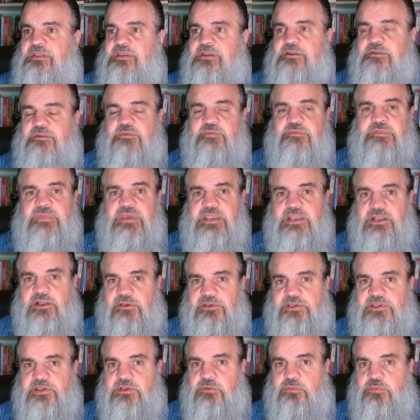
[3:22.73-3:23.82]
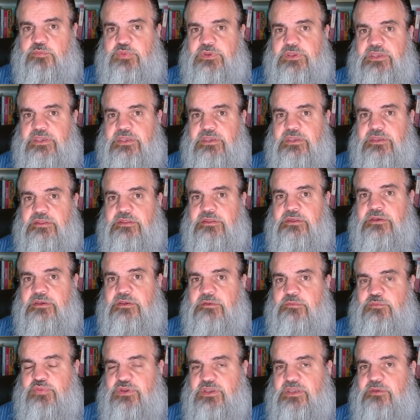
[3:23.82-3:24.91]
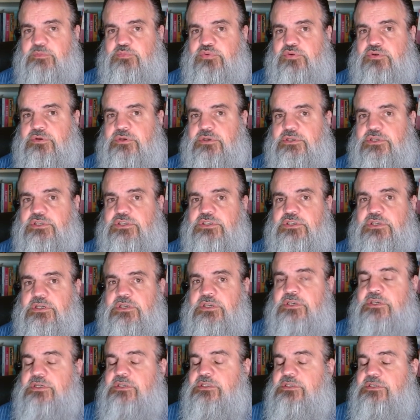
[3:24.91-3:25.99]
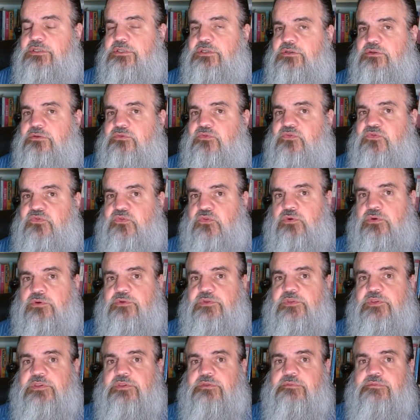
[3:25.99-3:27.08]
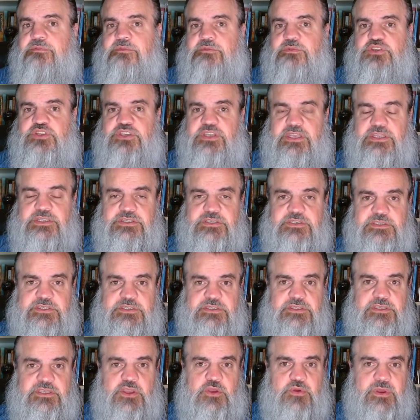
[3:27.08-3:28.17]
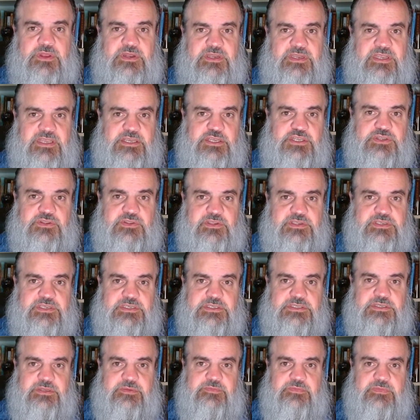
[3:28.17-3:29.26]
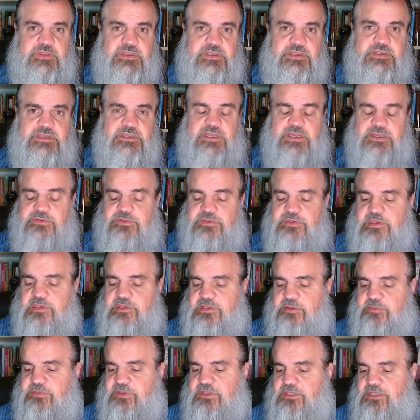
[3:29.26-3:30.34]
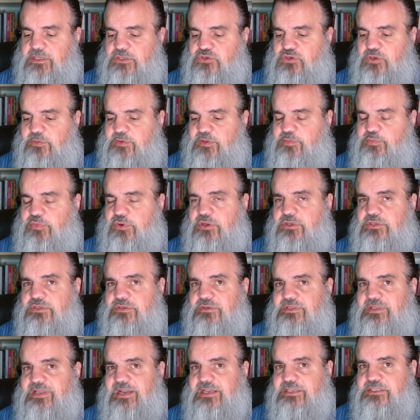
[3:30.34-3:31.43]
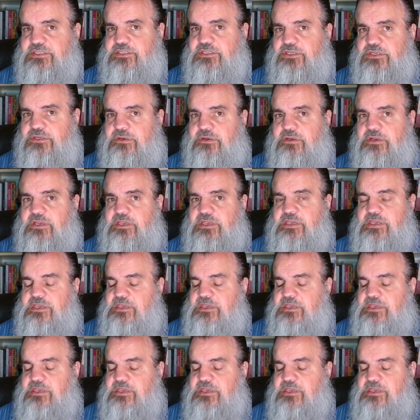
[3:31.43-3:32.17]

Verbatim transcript: there may also be the big push to force changes to the accreditation system. Uh, this is something that Trump spoke to last year.